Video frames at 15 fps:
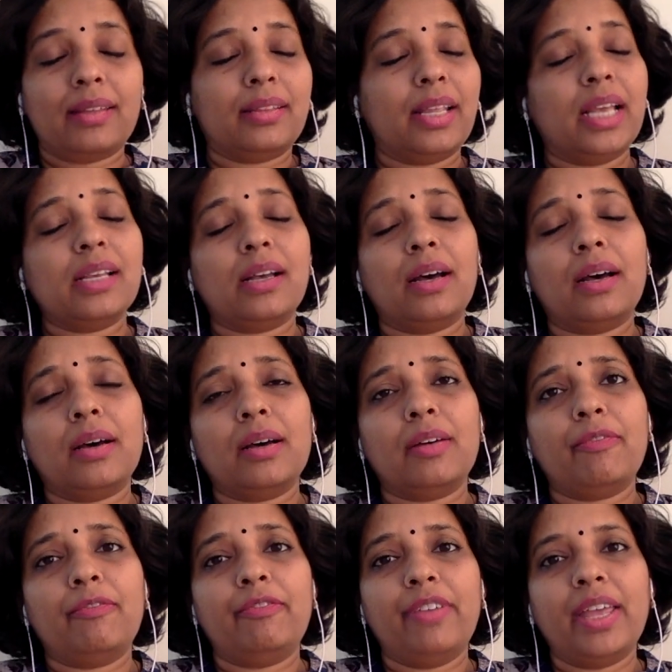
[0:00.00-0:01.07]
a
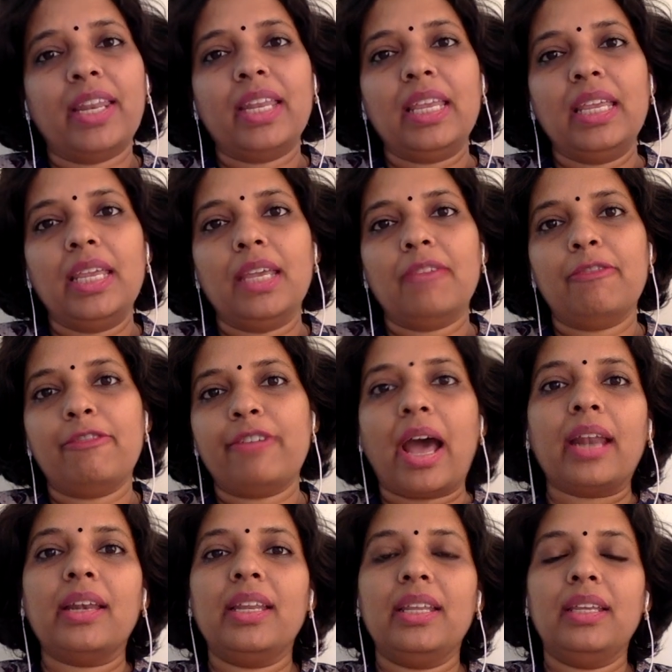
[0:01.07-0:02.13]
very
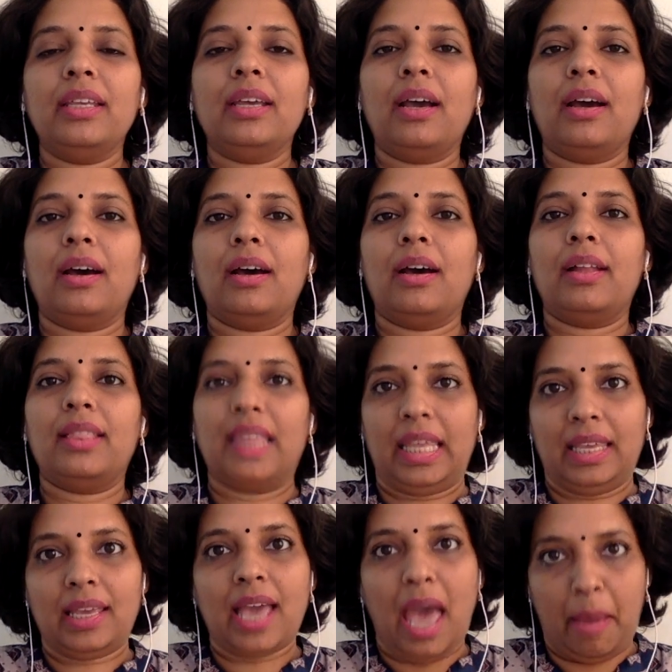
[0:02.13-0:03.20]
funny
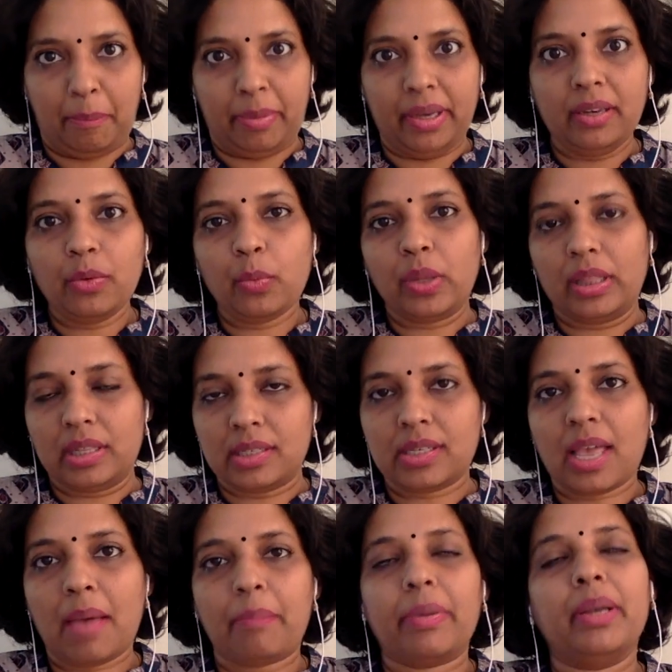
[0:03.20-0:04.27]
thing happened when this
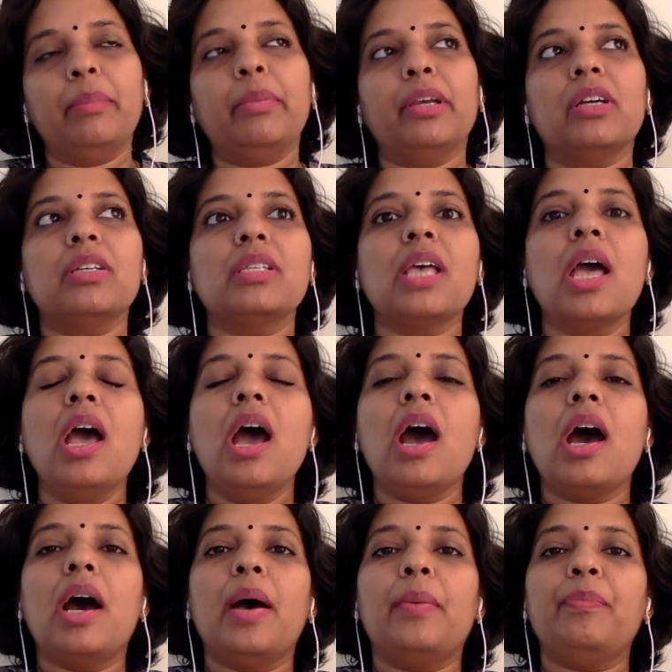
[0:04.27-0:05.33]
happened, because
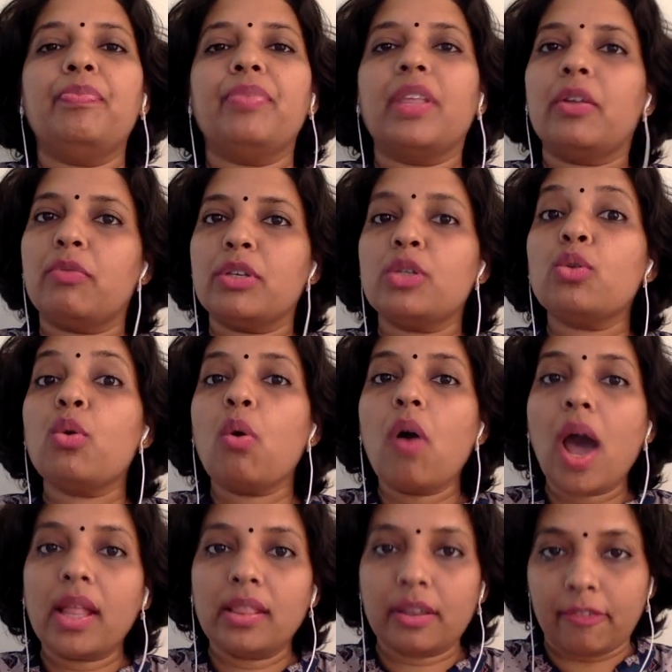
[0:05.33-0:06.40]
there was no
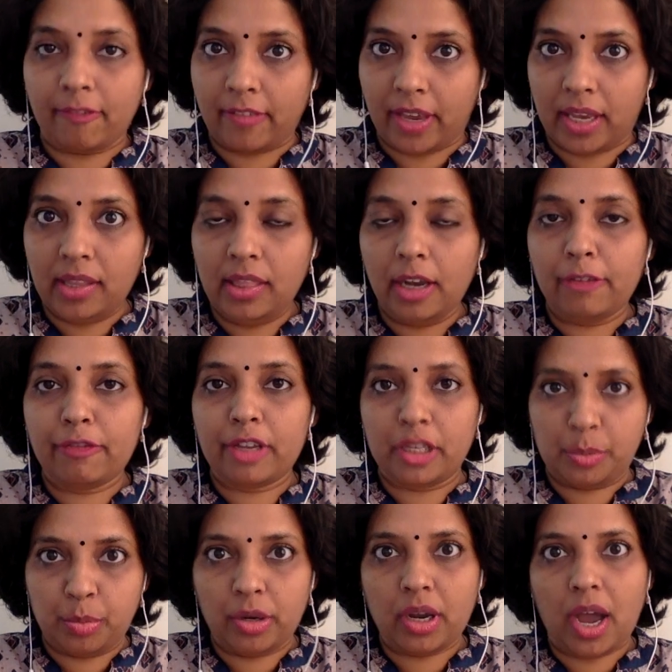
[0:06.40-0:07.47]
other way that
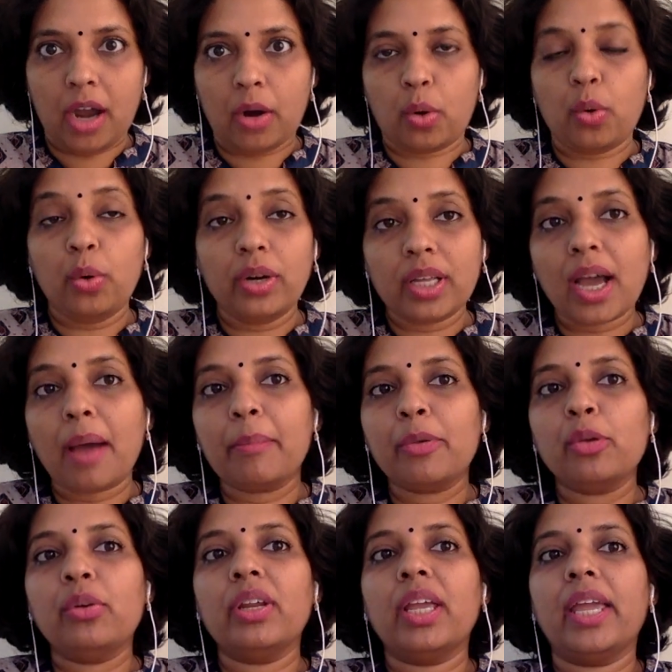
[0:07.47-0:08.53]
Facebook could
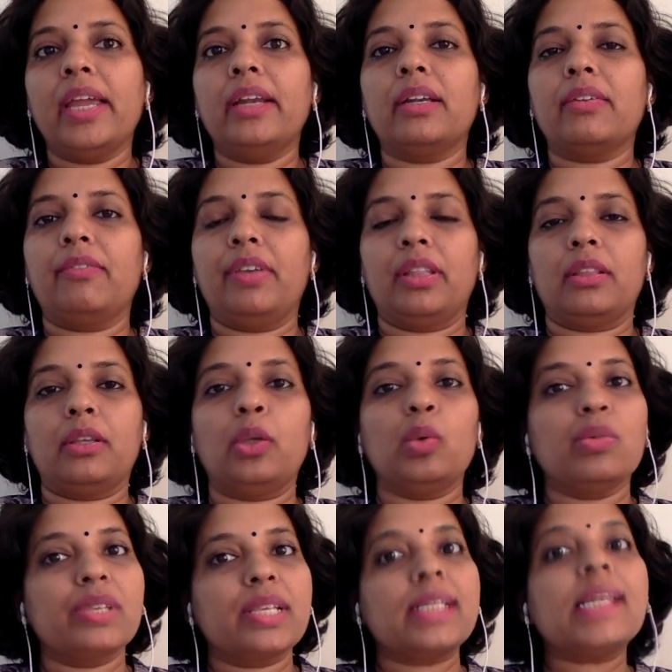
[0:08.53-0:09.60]
communicate with
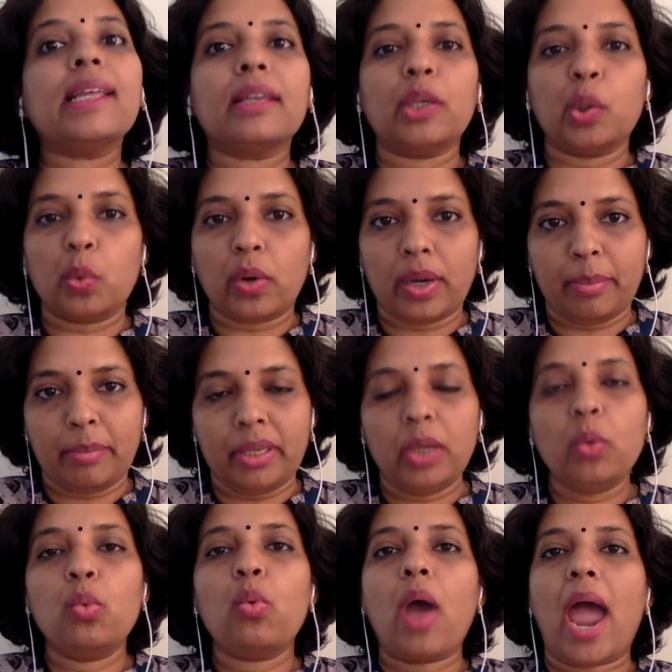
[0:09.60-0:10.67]
users like you and
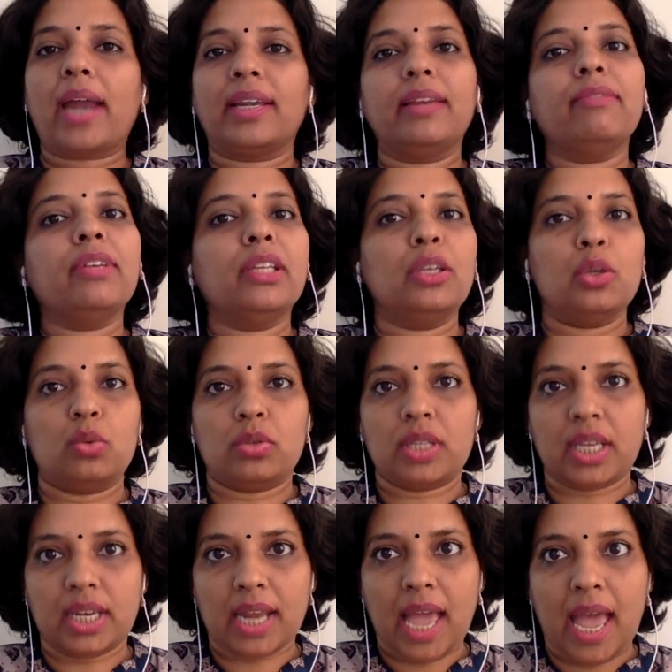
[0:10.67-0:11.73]
me who actively use
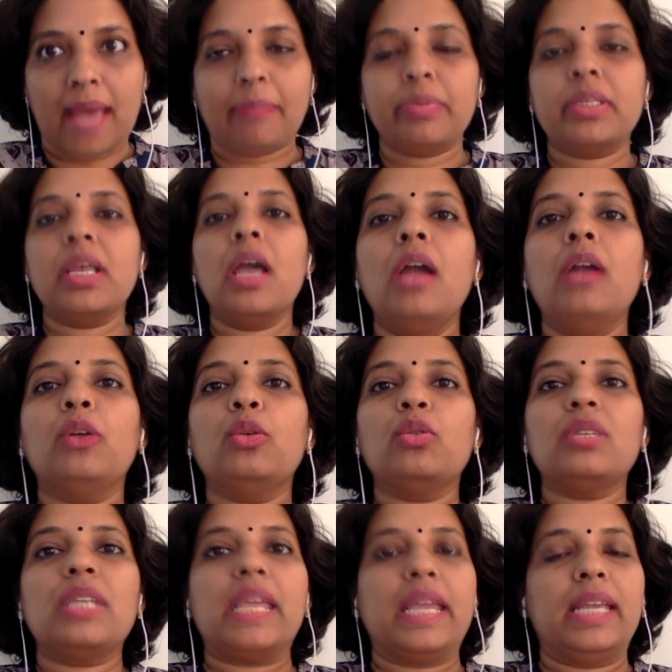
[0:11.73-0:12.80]
their apps to
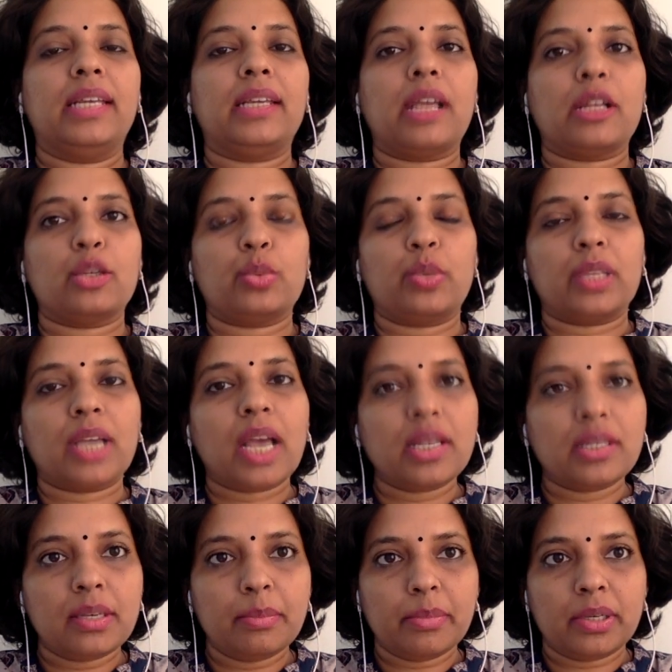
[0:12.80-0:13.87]
stay in touch with
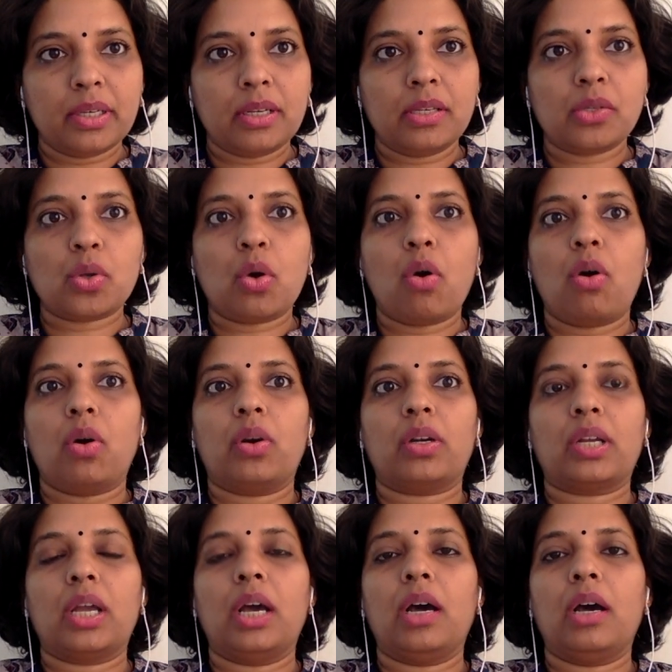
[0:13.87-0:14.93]
customers or
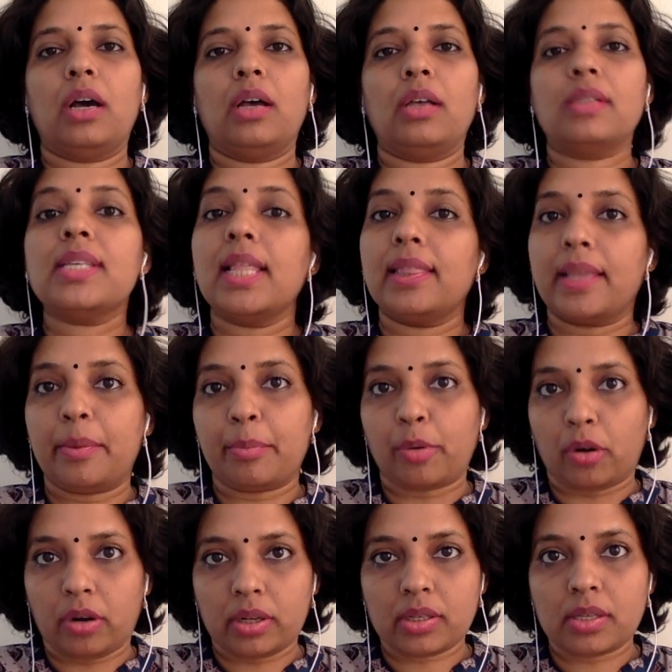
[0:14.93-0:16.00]
sell their
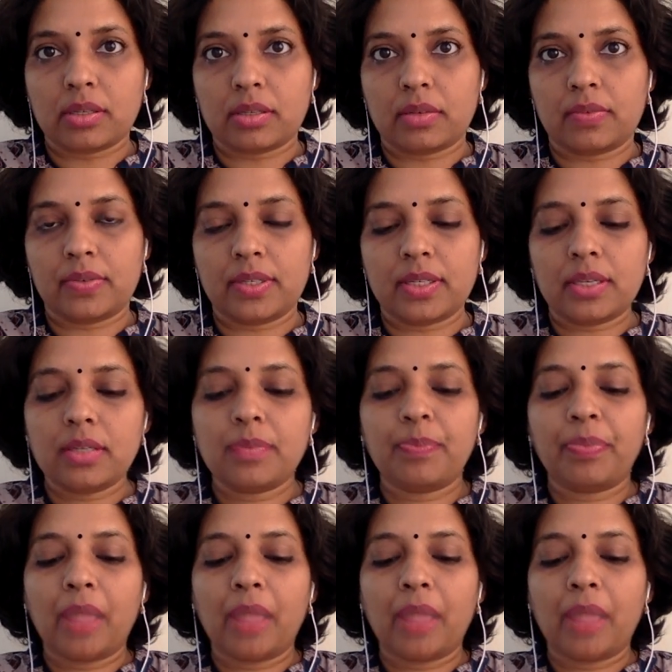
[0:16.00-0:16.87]
products and services.